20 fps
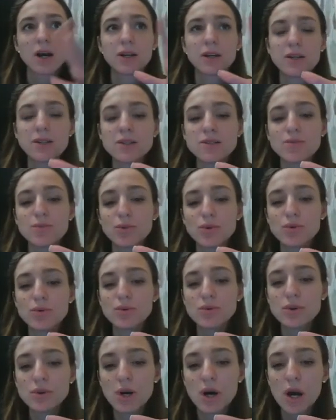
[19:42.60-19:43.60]
his
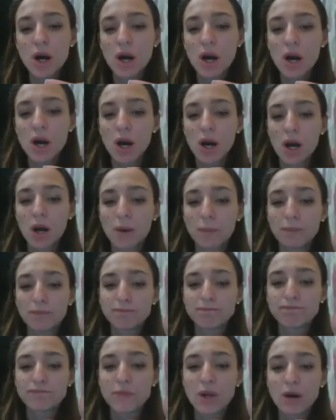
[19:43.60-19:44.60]
book
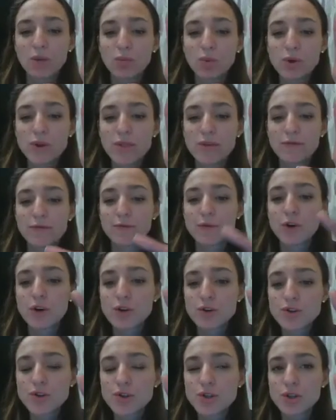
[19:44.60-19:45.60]
um, was the
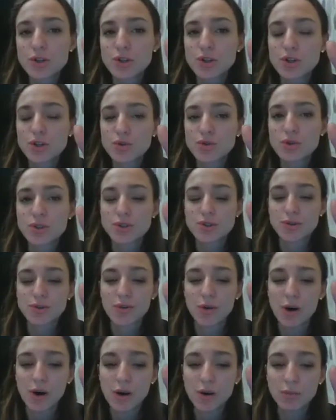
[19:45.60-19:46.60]
first to
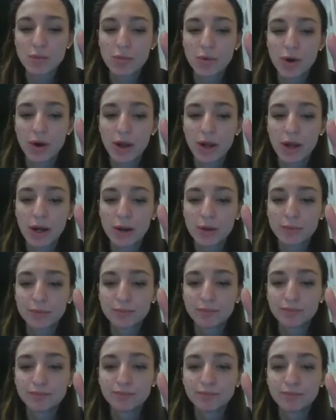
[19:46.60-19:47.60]
describe a
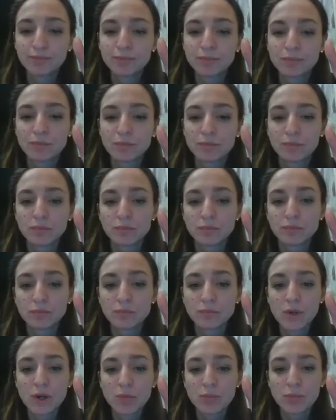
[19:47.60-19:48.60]

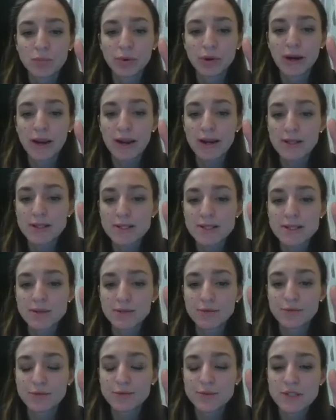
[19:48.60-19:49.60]
um, comprehensive
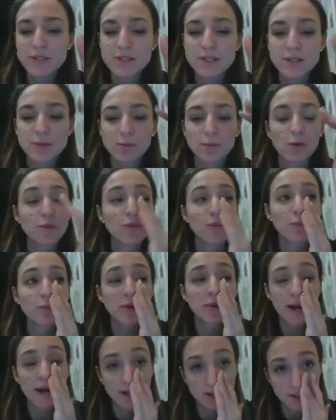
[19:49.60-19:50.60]
system of the
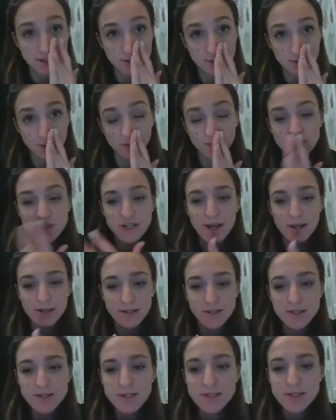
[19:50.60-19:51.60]
practice of
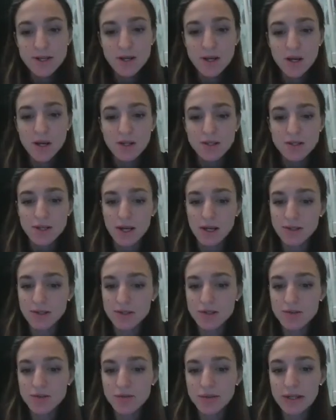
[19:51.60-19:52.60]
dentists,
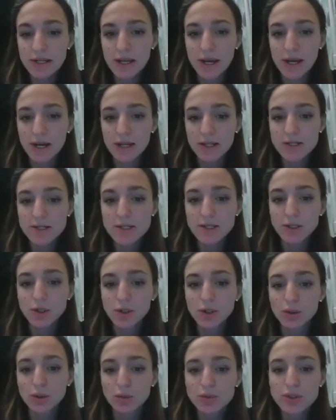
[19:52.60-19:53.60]
dentistry and
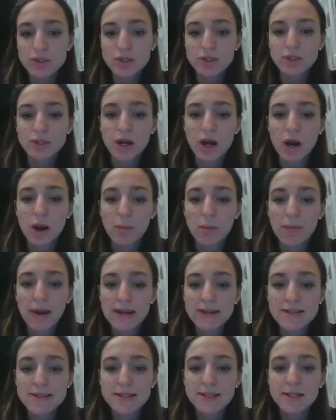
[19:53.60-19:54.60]
including uh,
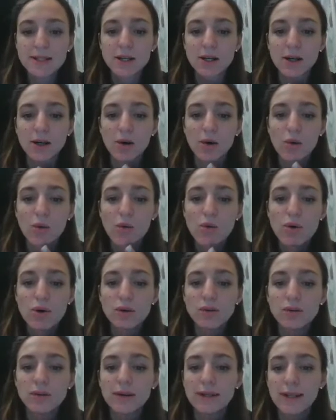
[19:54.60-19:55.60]
basic uh,
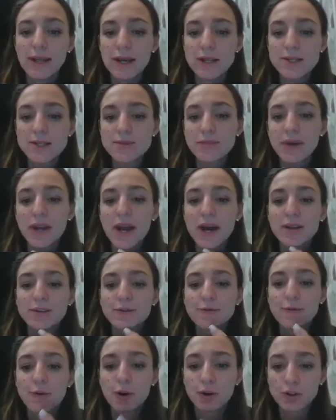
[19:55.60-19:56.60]
oral anatomy and
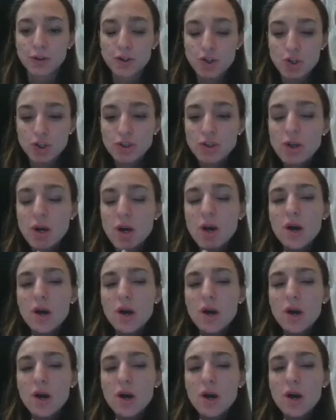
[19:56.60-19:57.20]
function,